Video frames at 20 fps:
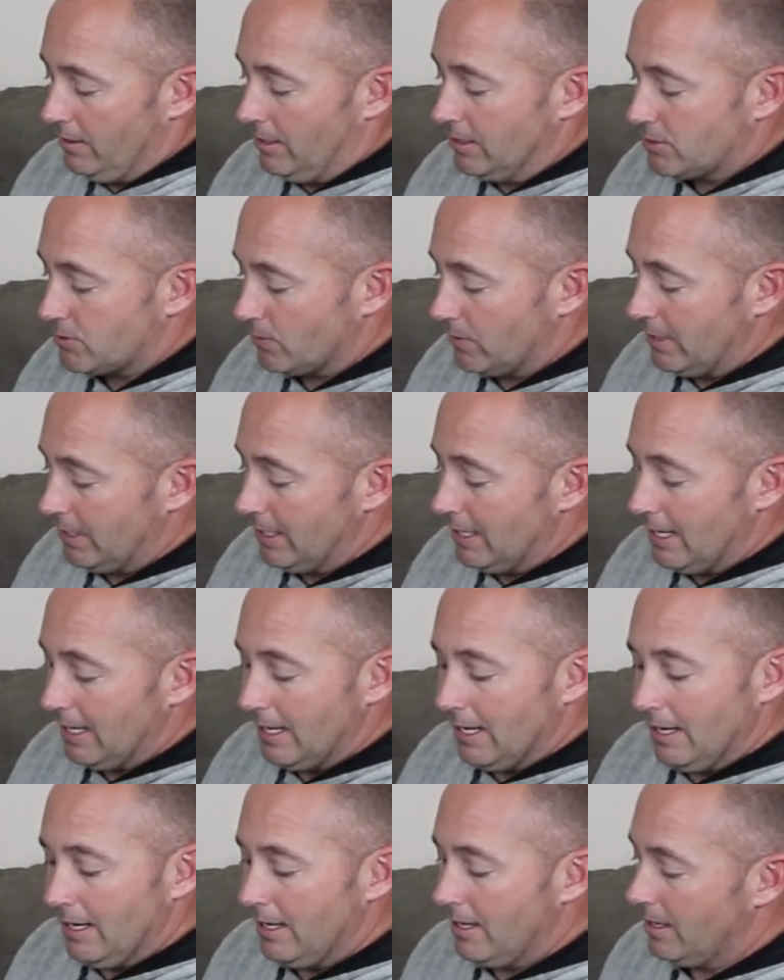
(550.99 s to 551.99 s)
This one,
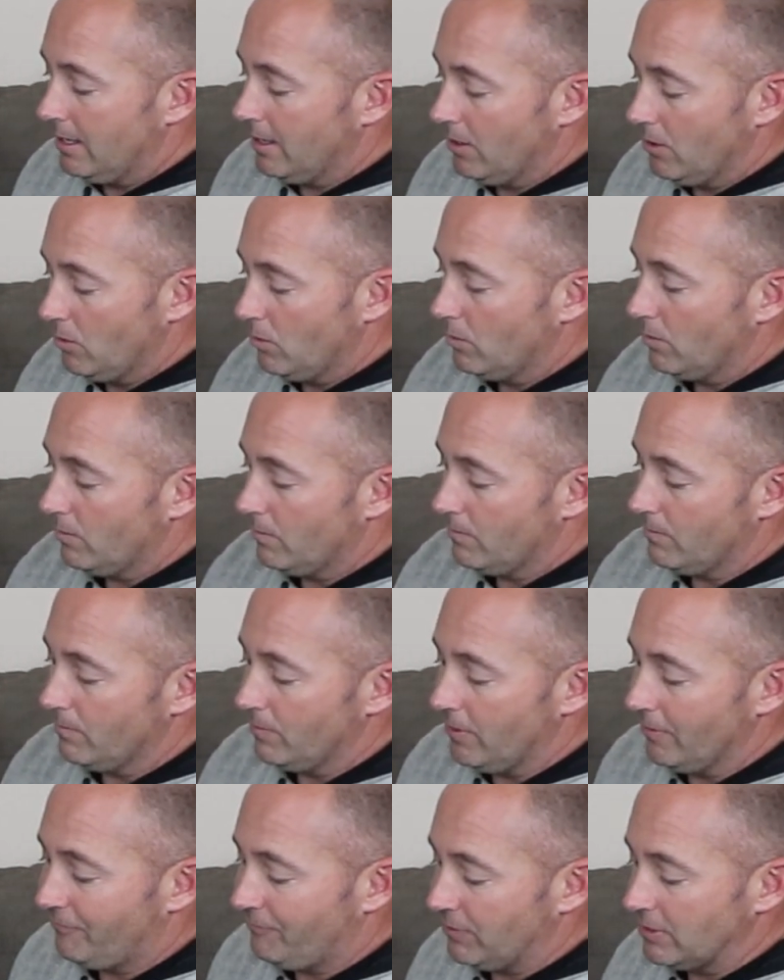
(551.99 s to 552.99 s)

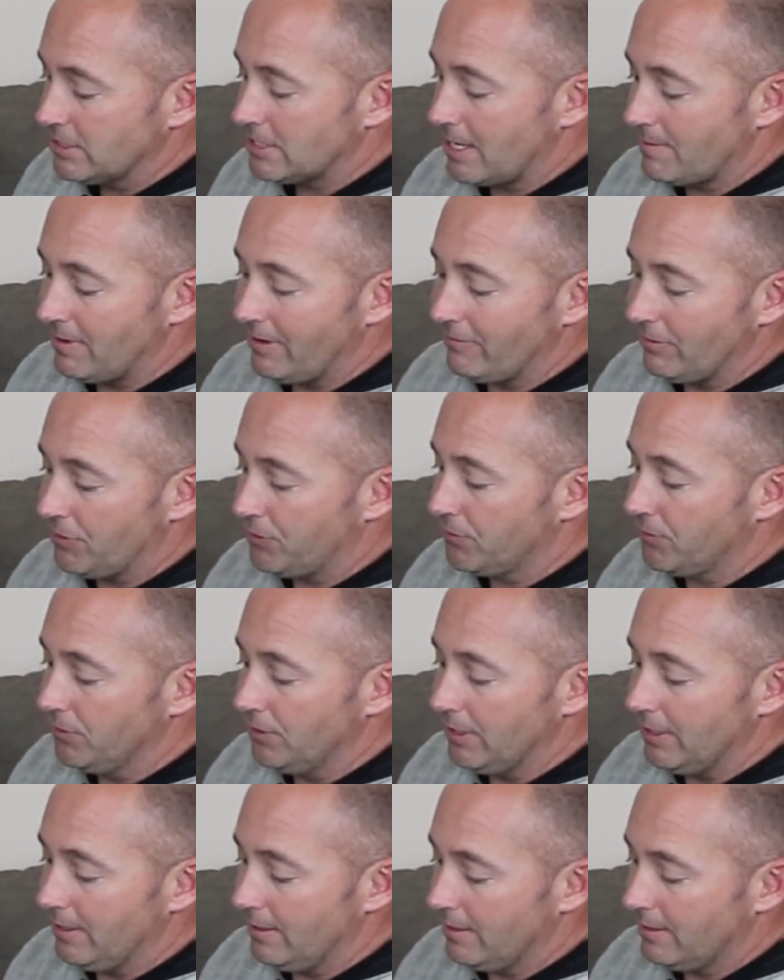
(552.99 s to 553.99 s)
the first time I ever
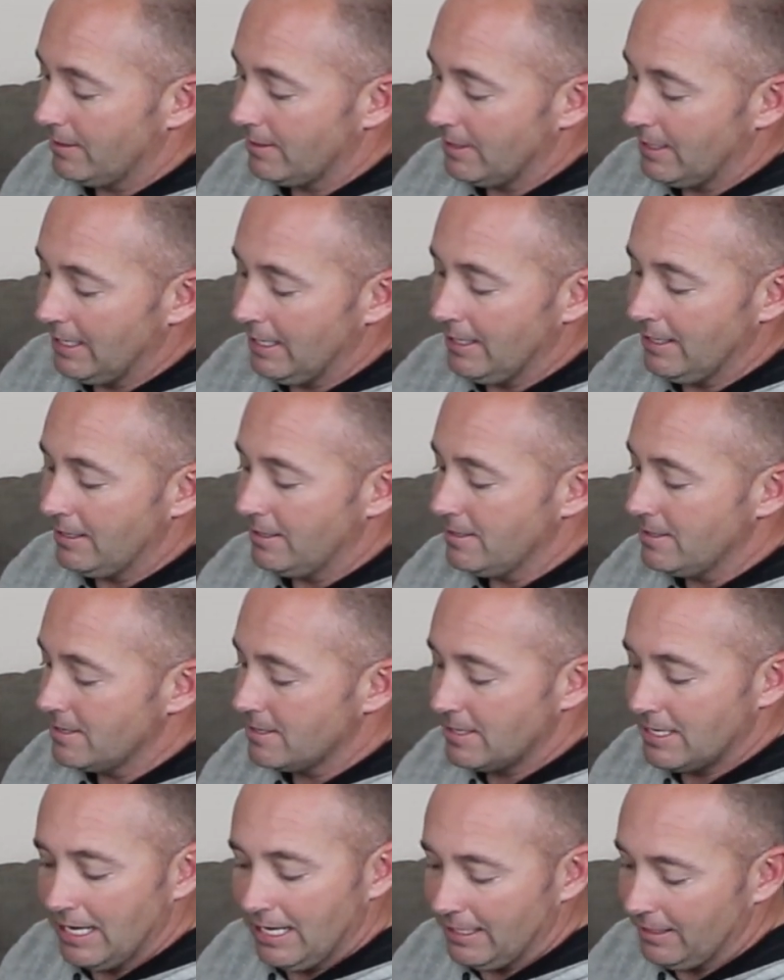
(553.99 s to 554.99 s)
threw it, I'd
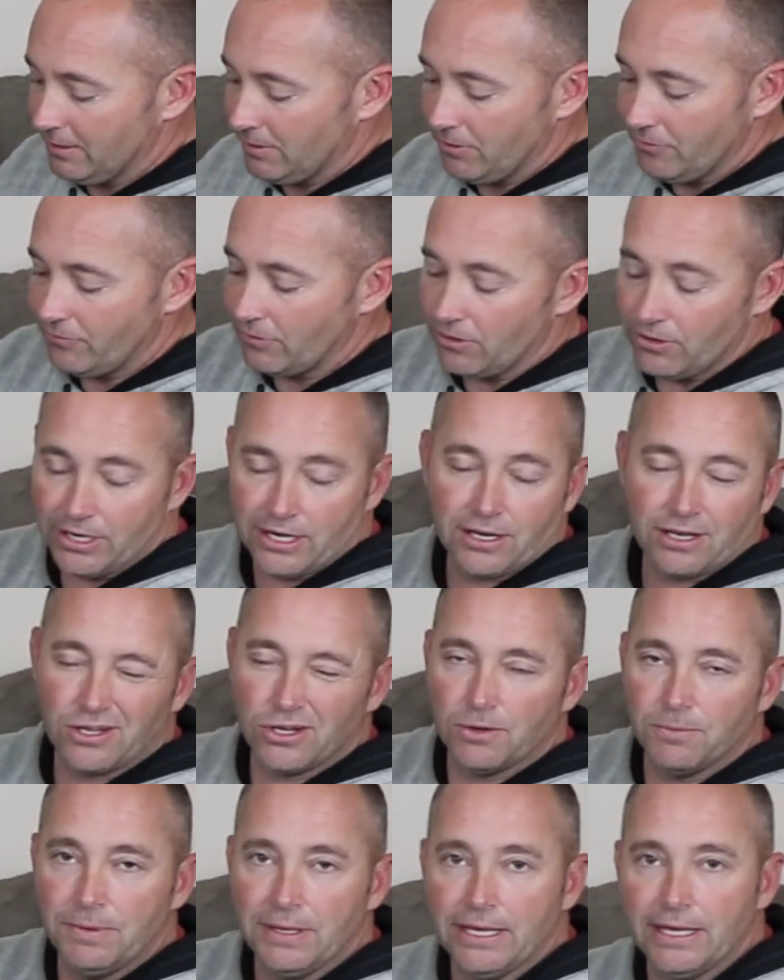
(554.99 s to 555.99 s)
gotten over on it a
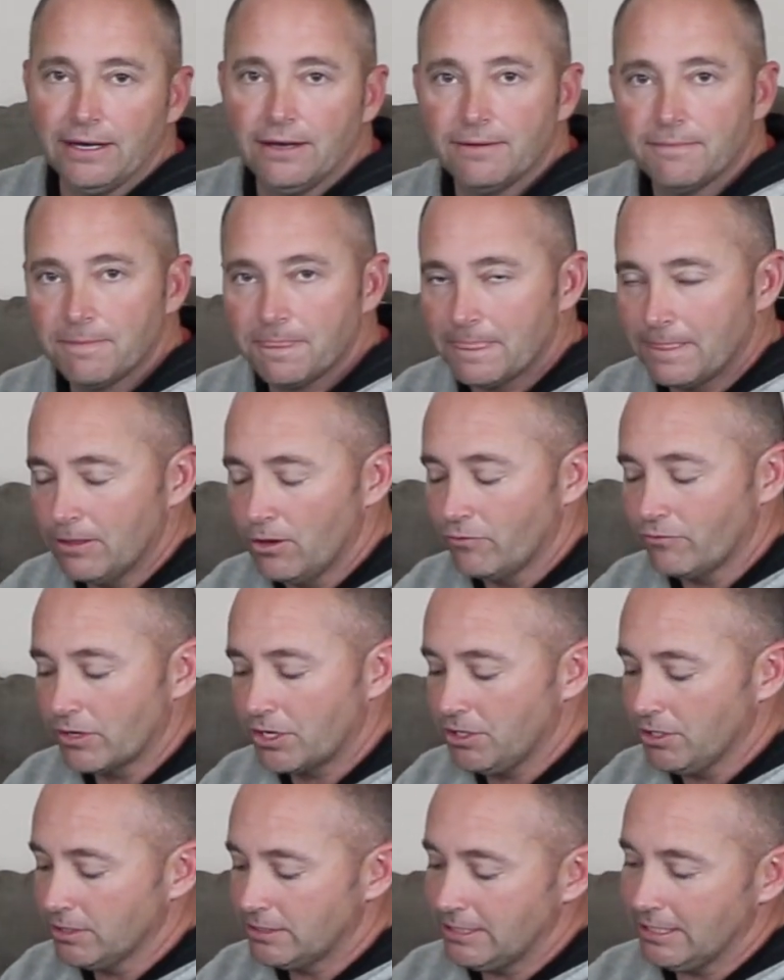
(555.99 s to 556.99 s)
little bit and
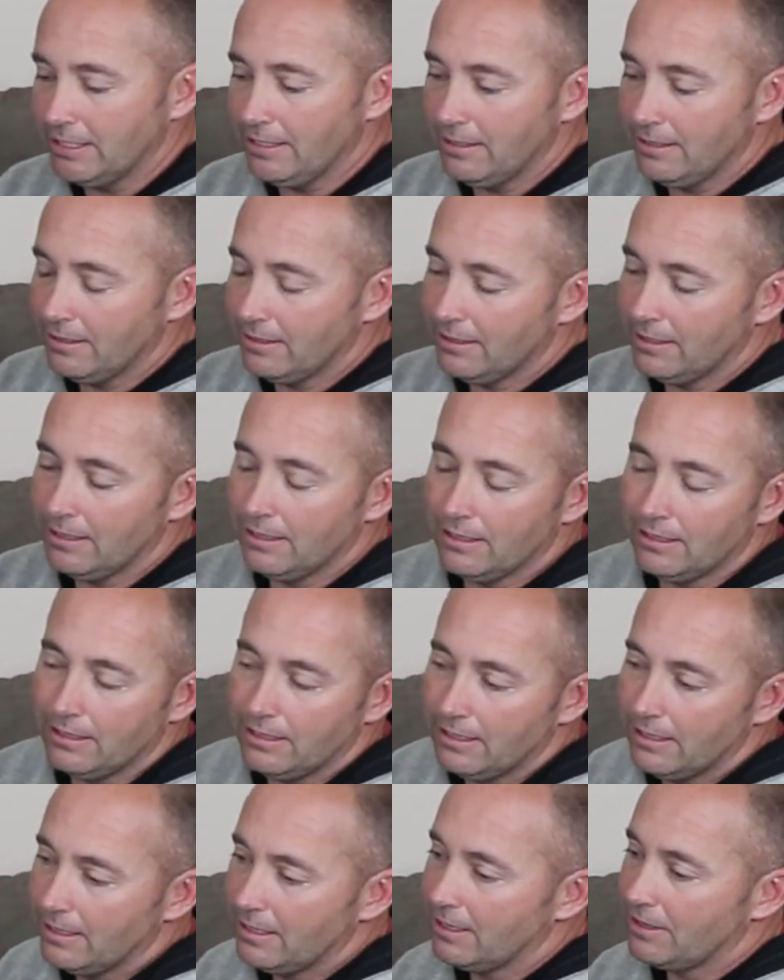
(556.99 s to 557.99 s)
overcooked it, and
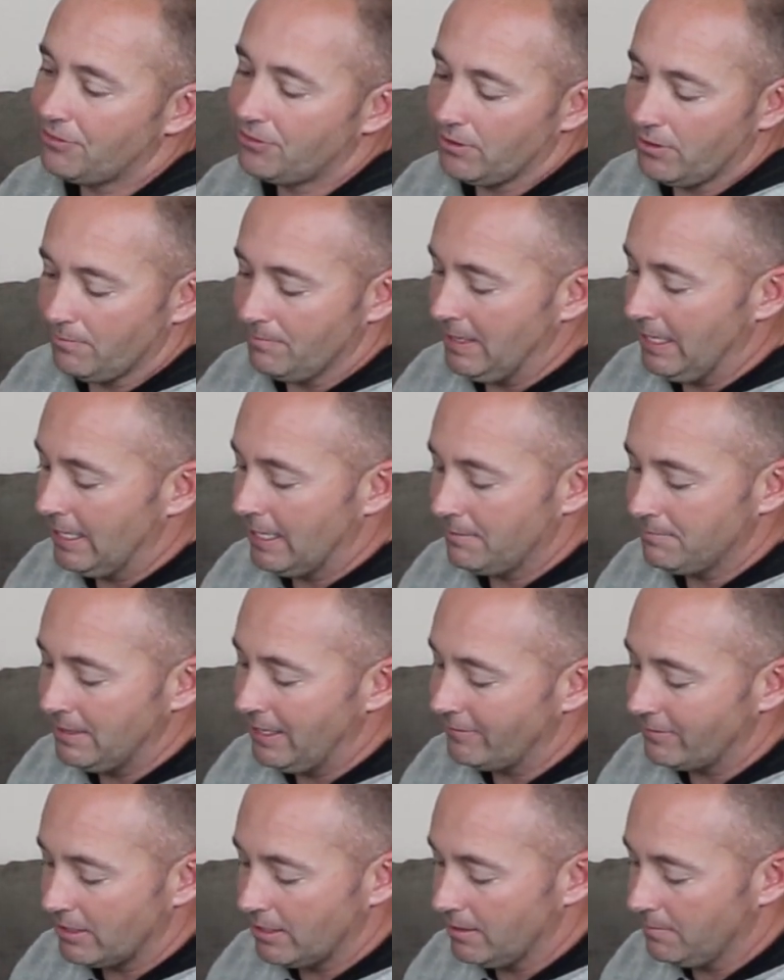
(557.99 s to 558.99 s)
I thought, man, I'm
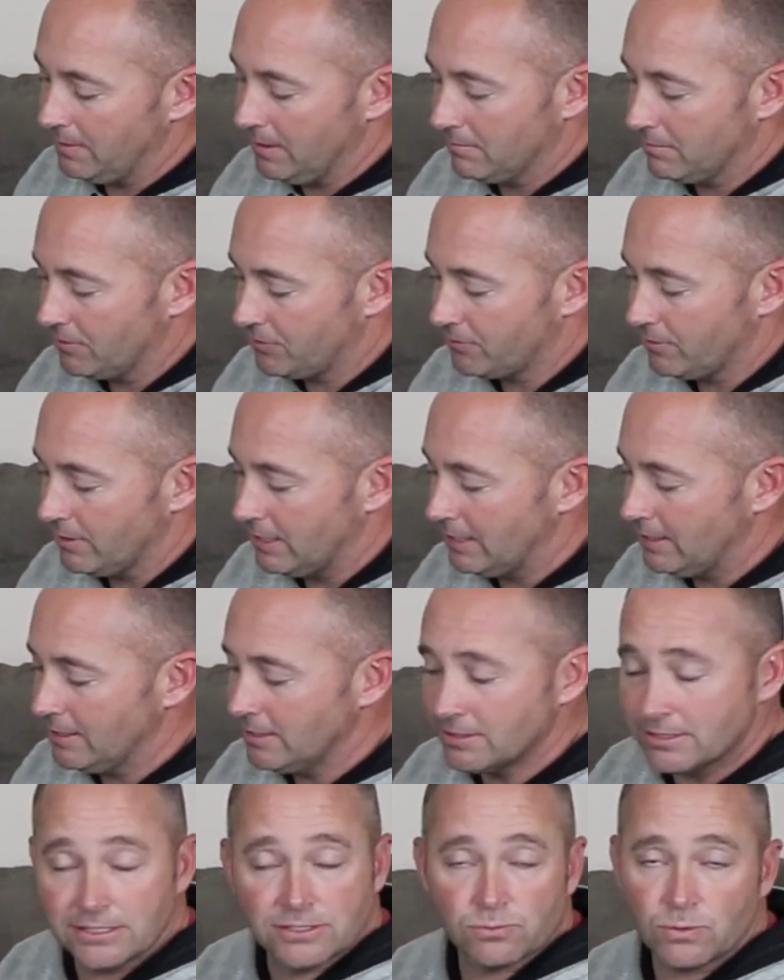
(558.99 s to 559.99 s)
never going to be able to throw that disc.